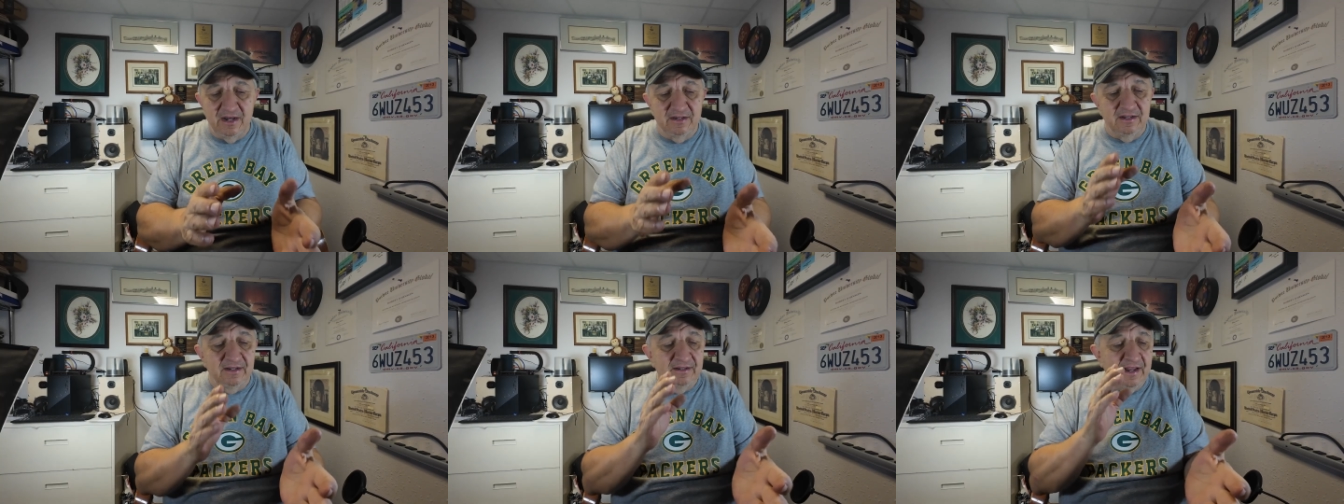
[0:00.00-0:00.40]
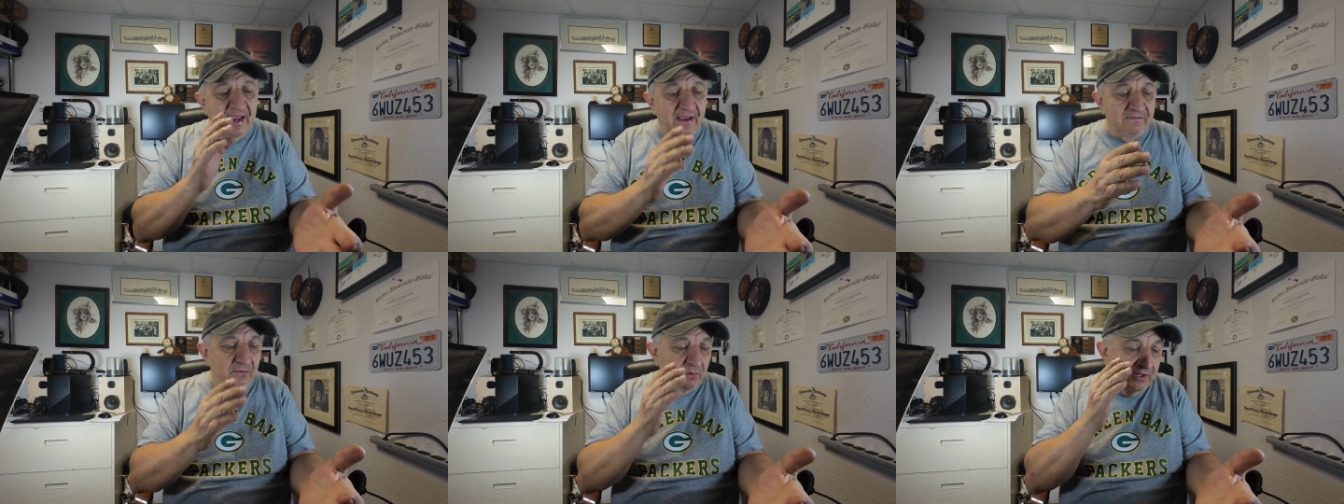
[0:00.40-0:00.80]
It doesn't
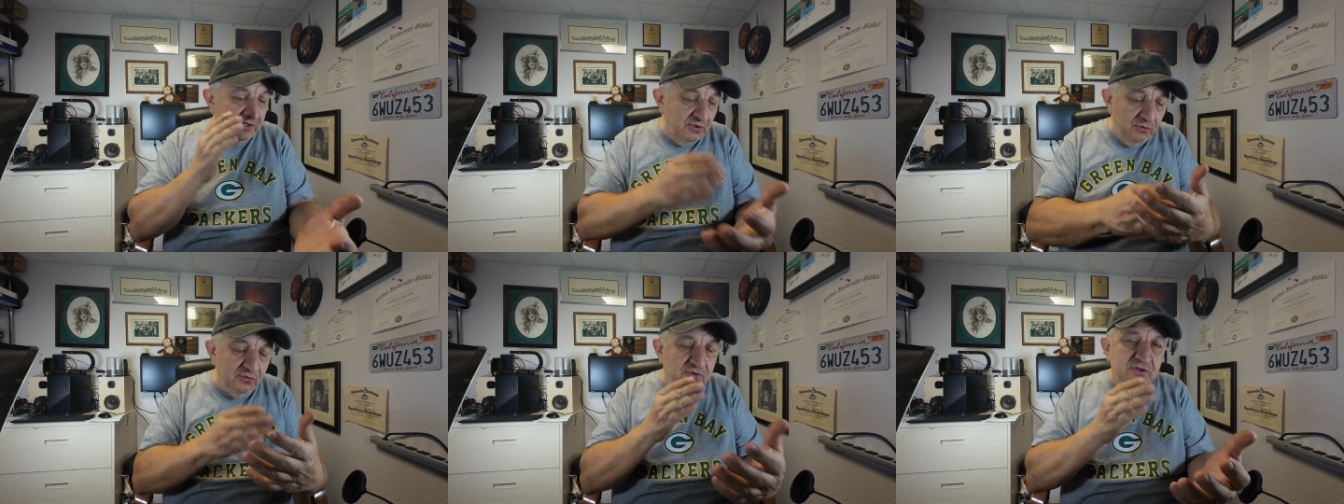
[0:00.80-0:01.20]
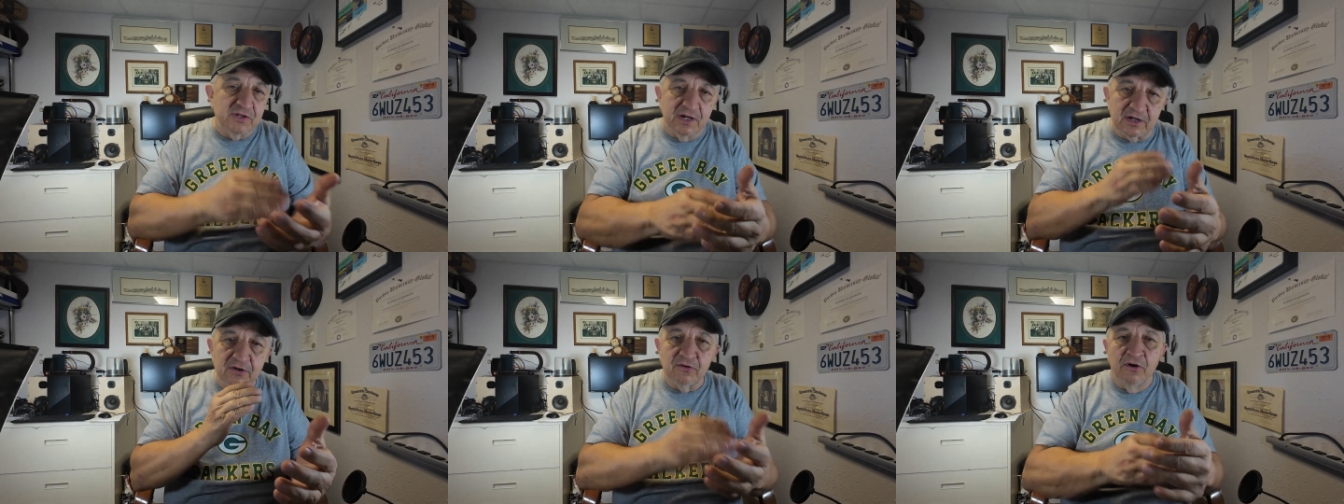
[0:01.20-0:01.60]
have a reduced
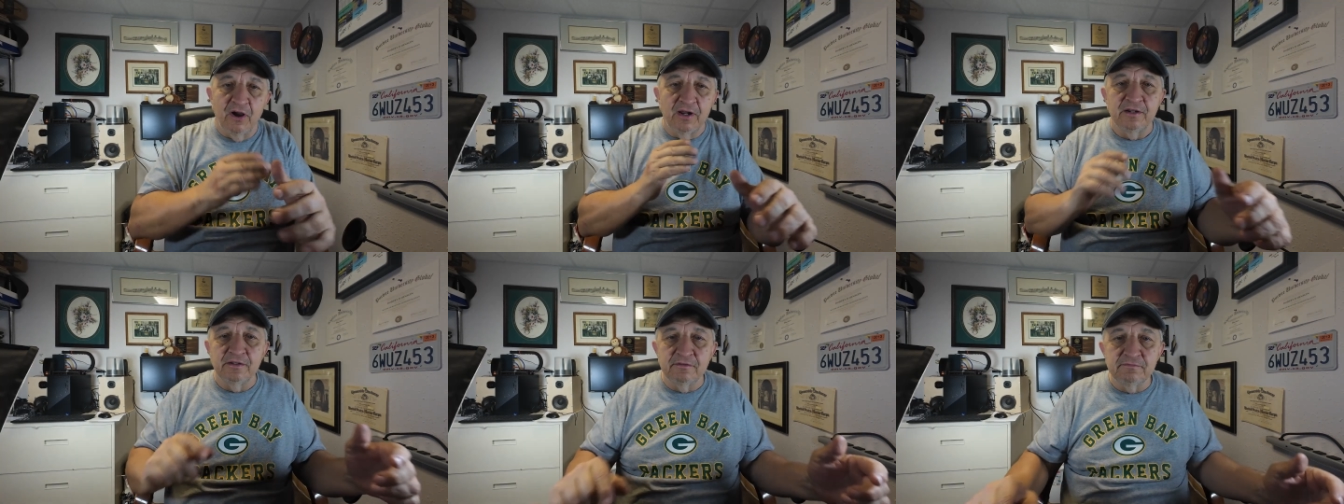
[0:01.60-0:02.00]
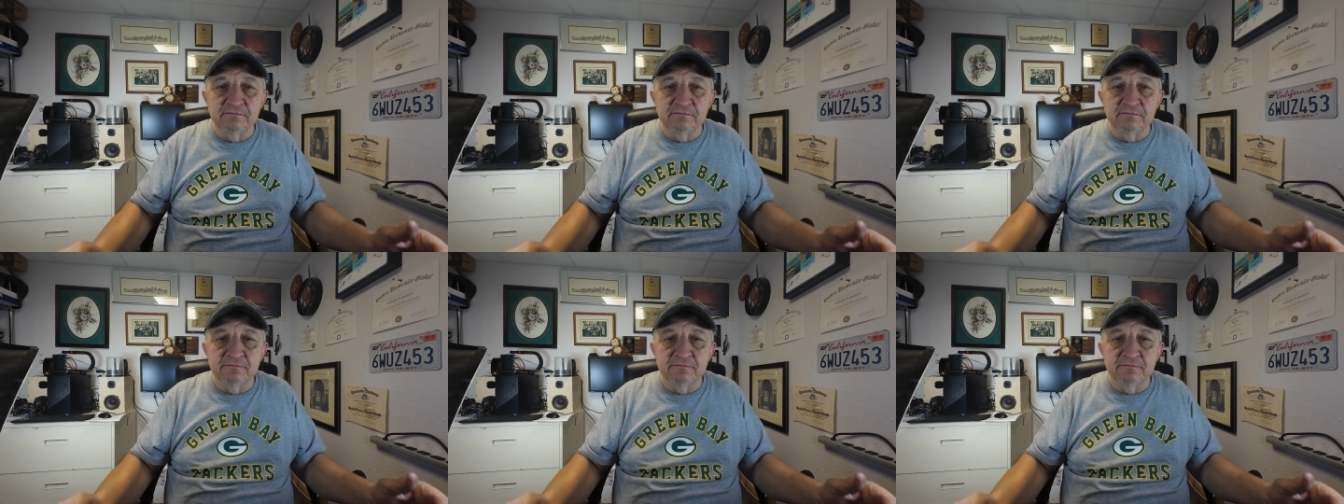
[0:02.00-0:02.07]
sticker on it.